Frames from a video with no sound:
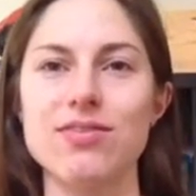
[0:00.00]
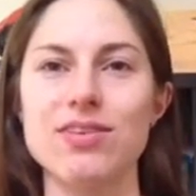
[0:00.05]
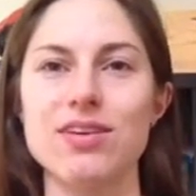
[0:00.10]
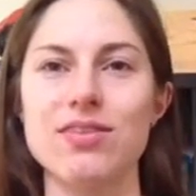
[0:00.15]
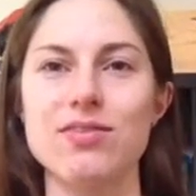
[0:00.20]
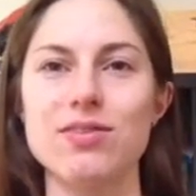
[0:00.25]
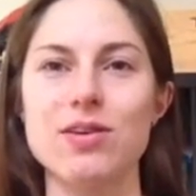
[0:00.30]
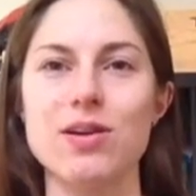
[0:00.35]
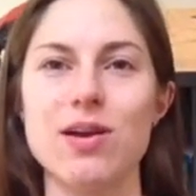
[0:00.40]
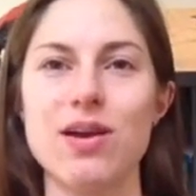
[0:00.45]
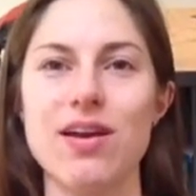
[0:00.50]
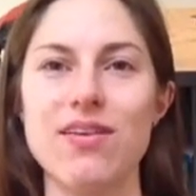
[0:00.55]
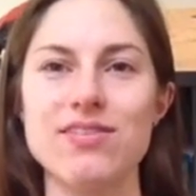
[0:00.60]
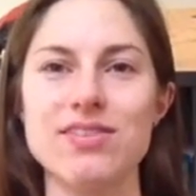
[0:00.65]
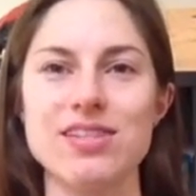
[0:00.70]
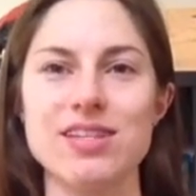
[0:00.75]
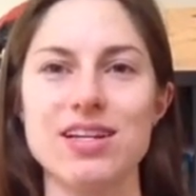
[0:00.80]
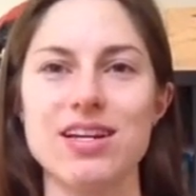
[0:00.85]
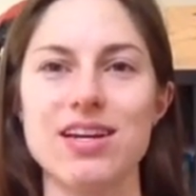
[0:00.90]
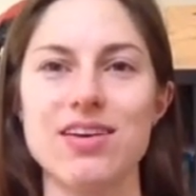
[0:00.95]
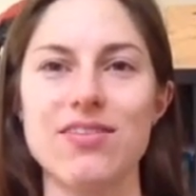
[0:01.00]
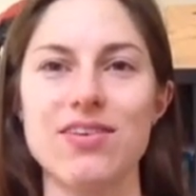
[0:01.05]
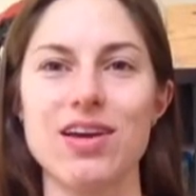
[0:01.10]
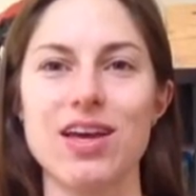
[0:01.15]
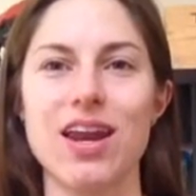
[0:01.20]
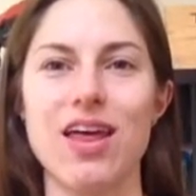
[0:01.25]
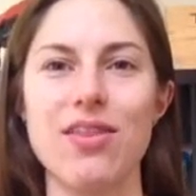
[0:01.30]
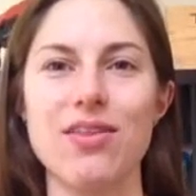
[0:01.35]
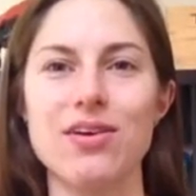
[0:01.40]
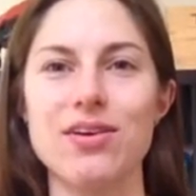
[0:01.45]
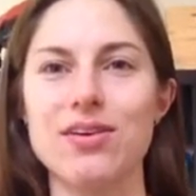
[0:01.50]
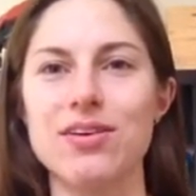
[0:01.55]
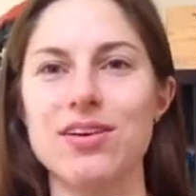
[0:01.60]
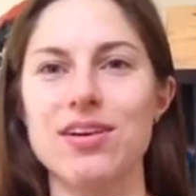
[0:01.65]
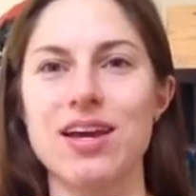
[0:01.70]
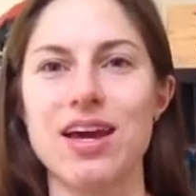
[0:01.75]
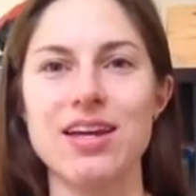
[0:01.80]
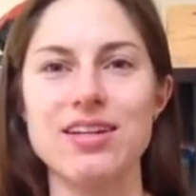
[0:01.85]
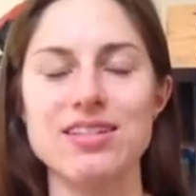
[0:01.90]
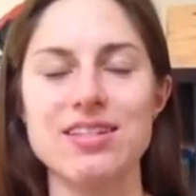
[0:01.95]
And if you don't have a significant other,
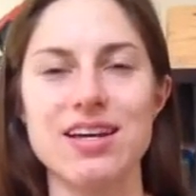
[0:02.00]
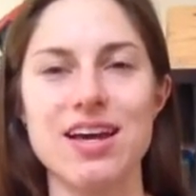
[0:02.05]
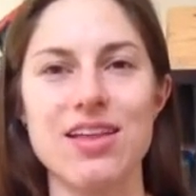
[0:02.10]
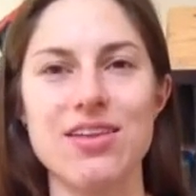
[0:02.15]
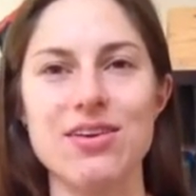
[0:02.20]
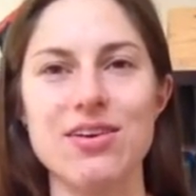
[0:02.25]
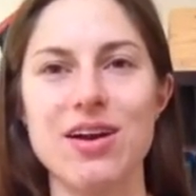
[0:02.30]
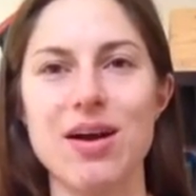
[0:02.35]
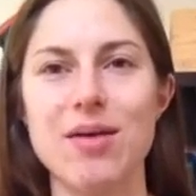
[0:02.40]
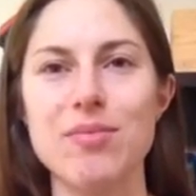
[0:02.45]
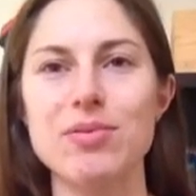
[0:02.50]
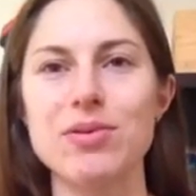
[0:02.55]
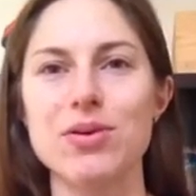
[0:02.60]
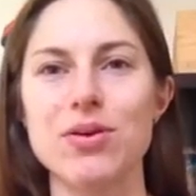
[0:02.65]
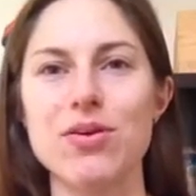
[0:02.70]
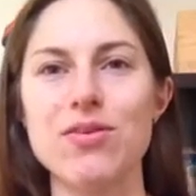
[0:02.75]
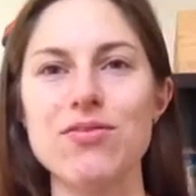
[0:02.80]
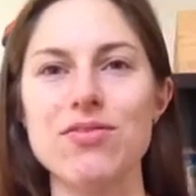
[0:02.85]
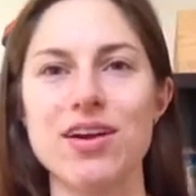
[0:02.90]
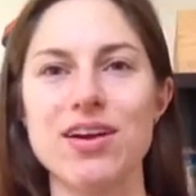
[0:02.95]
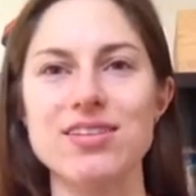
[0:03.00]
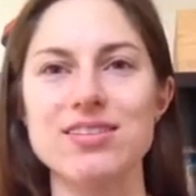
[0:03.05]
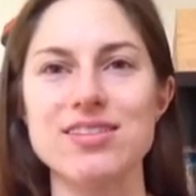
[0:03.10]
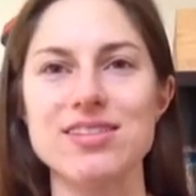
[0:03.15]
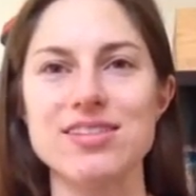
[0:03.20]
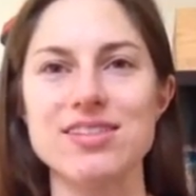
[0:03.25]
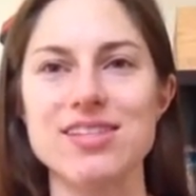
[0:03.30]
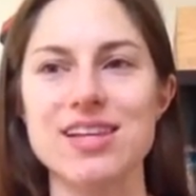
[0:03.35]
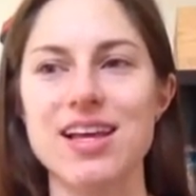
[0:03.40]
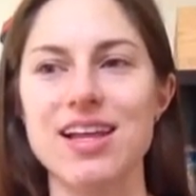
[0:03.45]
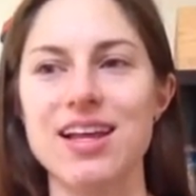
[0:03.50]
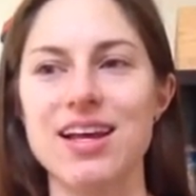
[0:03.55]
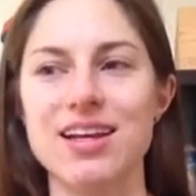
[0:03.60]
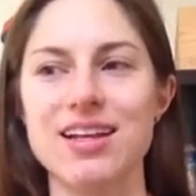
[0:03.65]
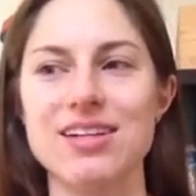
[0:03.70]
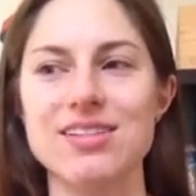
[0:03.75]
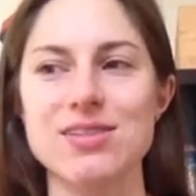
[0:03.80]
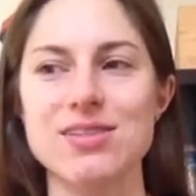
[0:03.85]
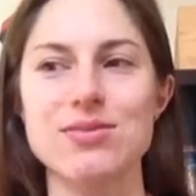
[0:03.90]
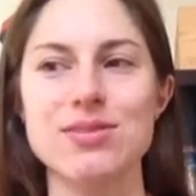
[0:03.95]
get together a couple girlfriends and say
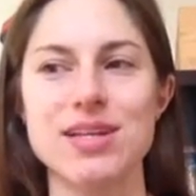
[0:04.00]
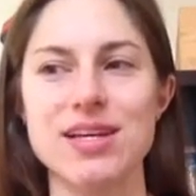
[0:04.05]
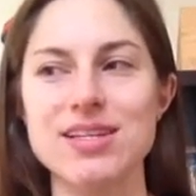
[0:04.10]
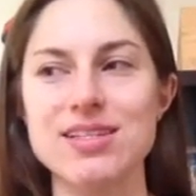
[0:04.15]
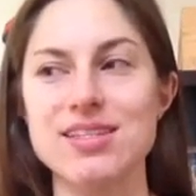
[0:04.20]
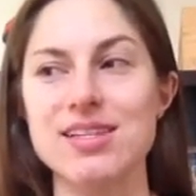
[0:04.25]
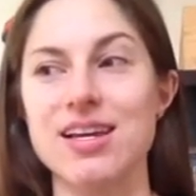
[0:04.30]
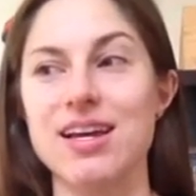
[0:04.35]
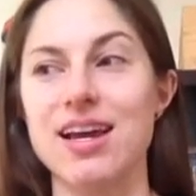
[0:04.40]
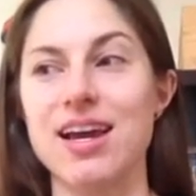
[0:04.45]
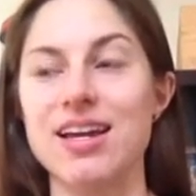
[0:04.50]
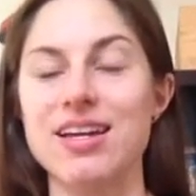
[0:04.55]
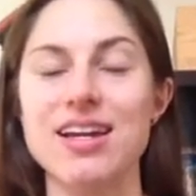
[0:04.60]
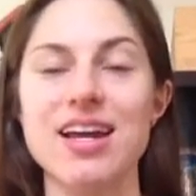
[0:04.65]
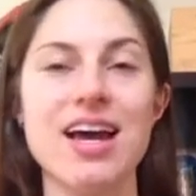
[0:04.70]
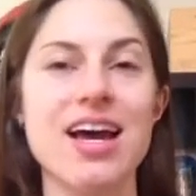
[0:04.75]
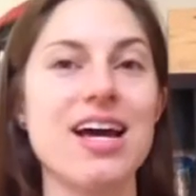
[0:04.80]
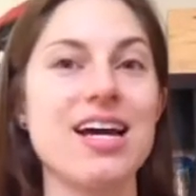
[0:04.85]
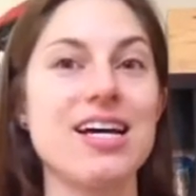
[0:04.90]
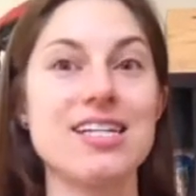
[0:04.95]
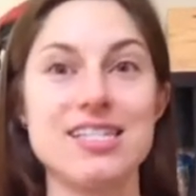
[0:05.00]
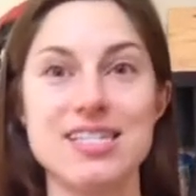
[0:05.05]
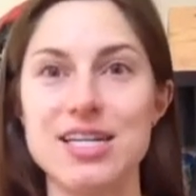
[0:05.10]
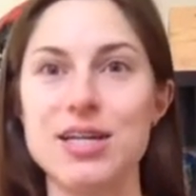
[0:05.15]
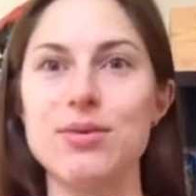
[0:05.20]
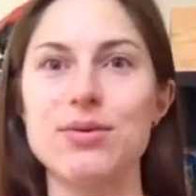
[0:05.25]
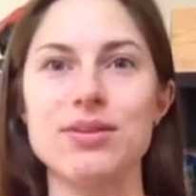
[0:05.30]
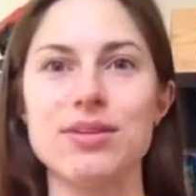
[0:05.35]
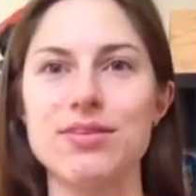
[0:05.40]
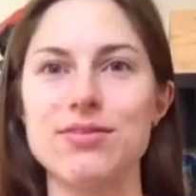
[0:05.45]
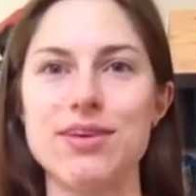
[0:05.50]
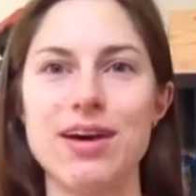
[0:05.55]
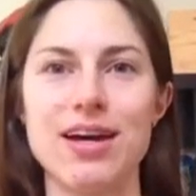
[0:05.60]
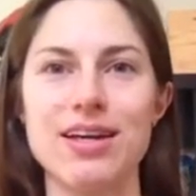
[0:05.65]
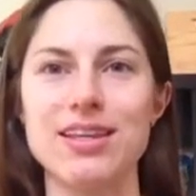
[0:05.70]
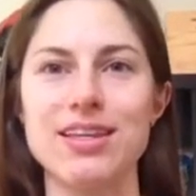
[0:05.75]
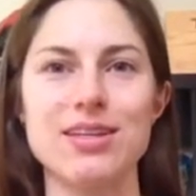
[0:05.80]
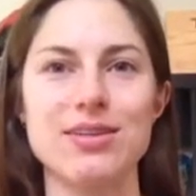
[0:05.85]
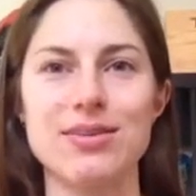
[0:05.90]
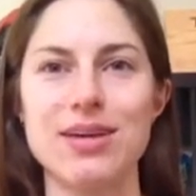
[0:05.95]
let's go dancing, and deal with the
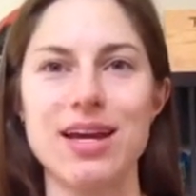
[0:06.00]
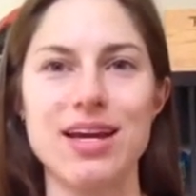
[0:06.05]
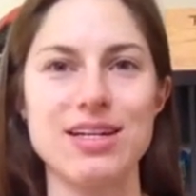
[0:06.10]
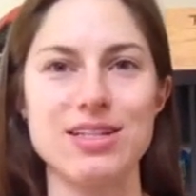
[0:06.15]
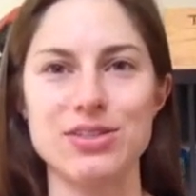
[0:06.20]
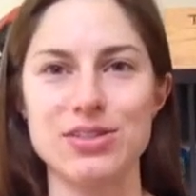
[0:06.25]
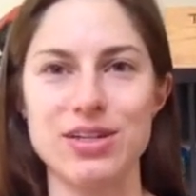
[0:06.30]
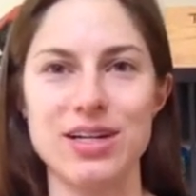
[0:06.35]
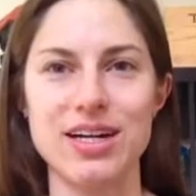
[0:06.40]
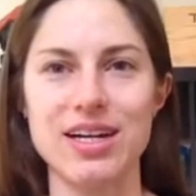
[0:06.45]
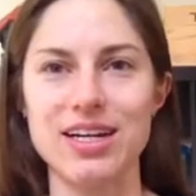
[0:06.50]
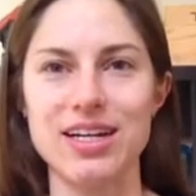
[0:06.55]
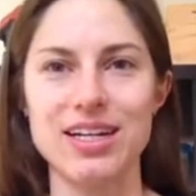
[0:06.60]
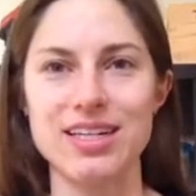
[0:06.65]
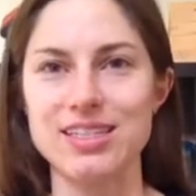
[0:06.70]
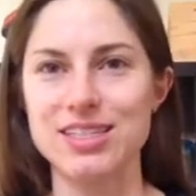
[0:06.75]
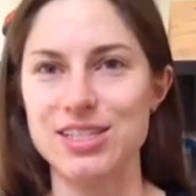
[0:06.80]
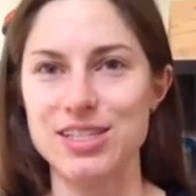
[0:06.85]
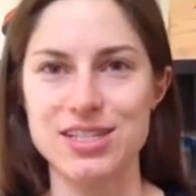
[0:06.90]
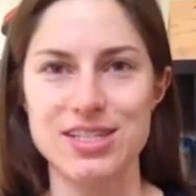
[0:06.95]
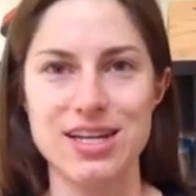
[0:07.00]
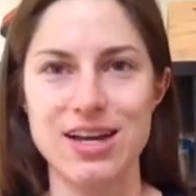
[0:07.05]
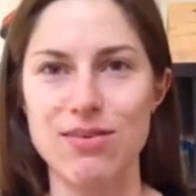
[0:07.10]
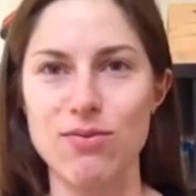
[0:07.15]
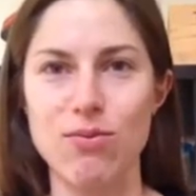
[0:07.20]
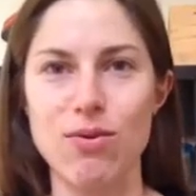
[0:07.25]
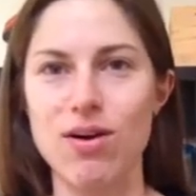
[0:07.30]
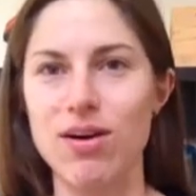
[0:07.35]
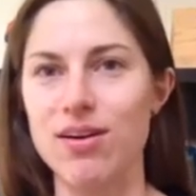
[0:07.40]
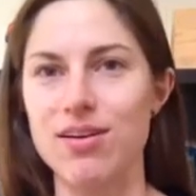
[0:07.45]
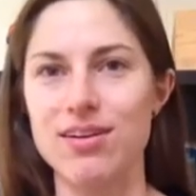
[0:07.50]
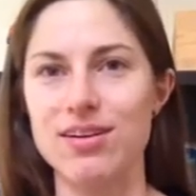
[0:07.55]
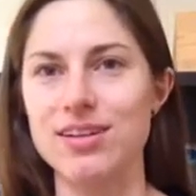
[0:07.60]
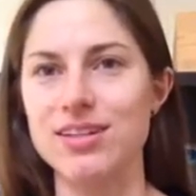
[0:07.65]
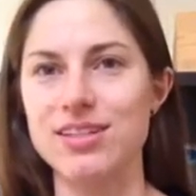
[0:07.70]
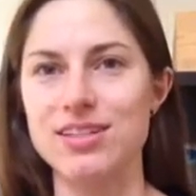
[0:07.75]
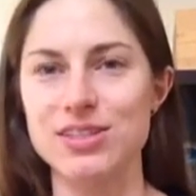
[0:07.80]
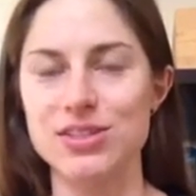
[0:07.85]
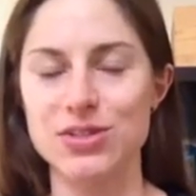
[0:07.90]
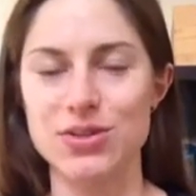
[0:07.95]
fact that you can't drink and just have water
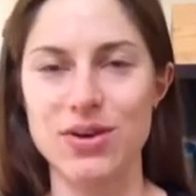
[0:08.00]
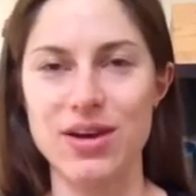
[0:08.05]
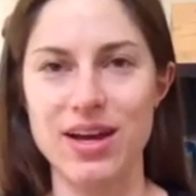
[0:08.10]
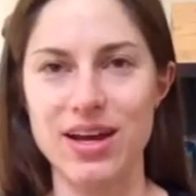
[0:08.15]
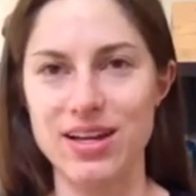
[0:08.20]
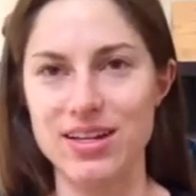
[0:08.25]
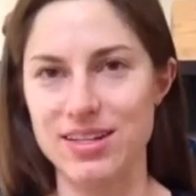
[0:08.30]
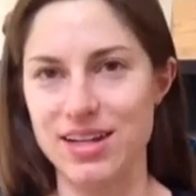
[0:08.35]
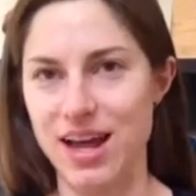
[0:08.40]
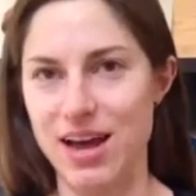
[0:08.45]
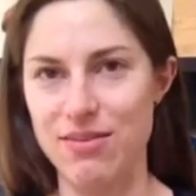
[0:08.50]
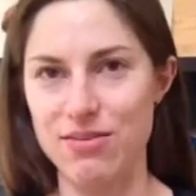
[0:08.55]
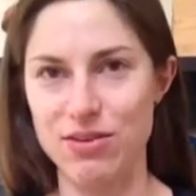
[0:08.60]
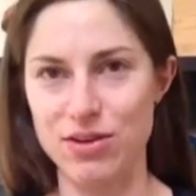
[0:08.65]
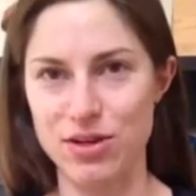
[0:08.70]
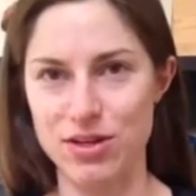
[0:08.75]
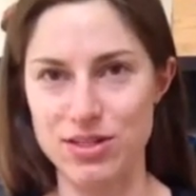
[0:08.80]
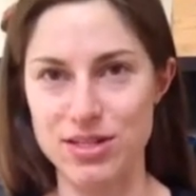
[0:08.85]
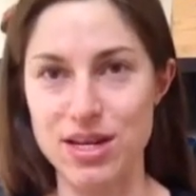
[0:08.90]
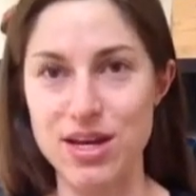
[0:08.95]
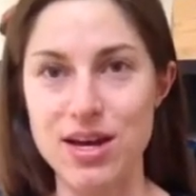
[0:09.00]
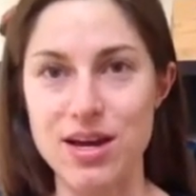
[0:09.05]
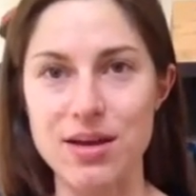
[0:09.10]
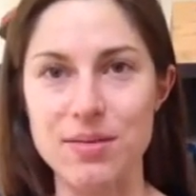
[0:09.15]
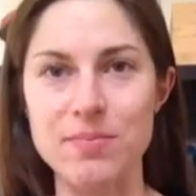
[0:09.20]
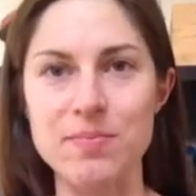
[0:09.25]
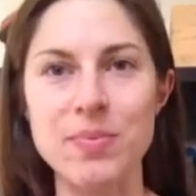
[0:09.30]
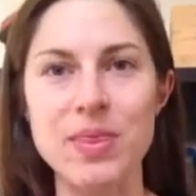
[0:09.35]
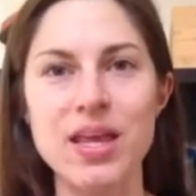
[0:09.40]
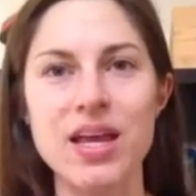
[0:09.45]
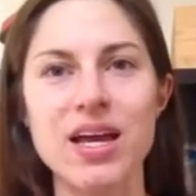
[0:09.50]
and enjoy it and have a good time,